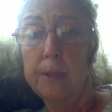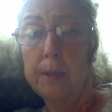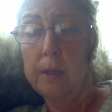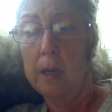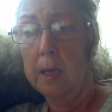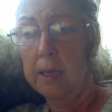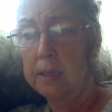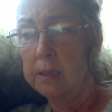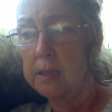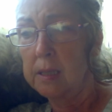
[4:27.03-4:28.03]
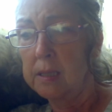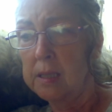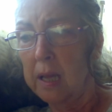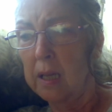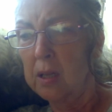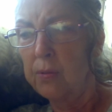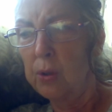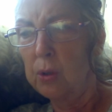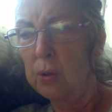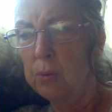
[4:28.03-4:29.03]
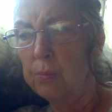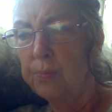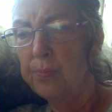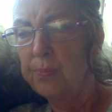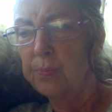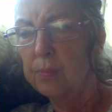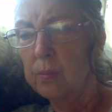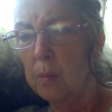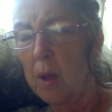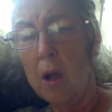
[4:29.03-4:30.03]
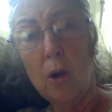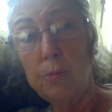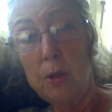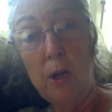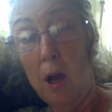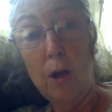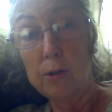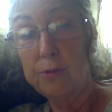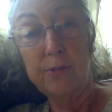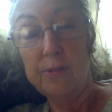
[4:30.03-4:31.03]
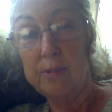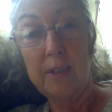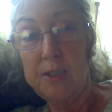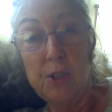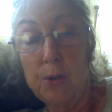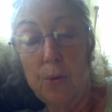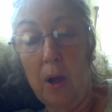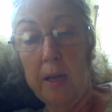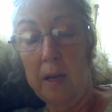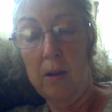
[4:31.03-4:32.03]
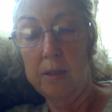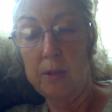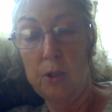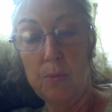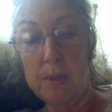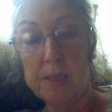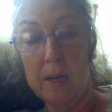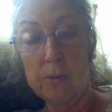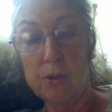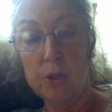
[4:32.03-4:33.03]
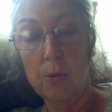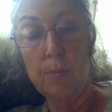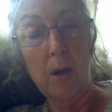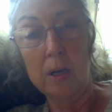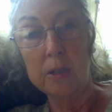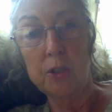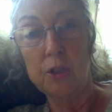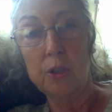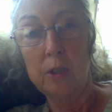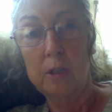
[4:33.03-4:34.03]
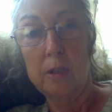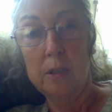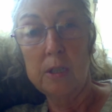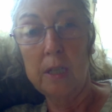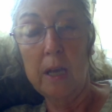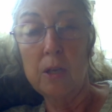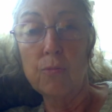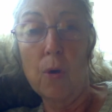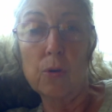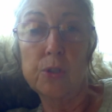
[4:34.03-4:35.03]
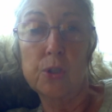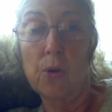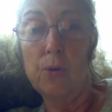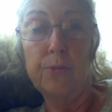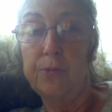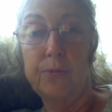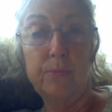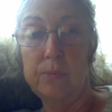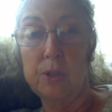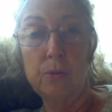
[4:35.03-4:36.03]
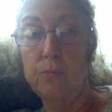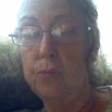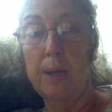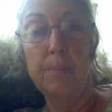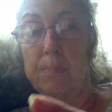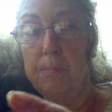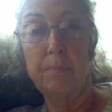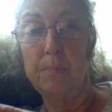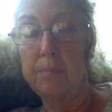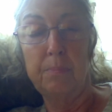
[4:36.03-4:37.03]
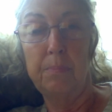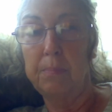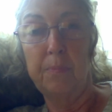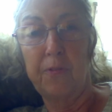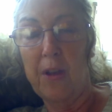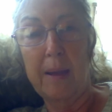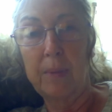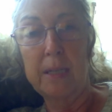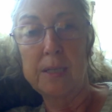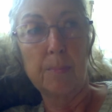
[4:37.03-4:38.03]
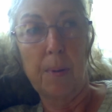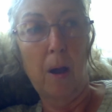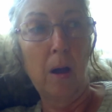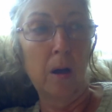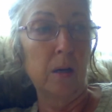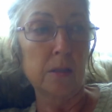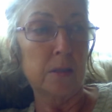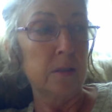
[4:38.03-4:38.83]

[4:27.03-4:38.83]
And second of all, I hope you love. I do. You miss out on so much. To get your rocks off, to rip families apart.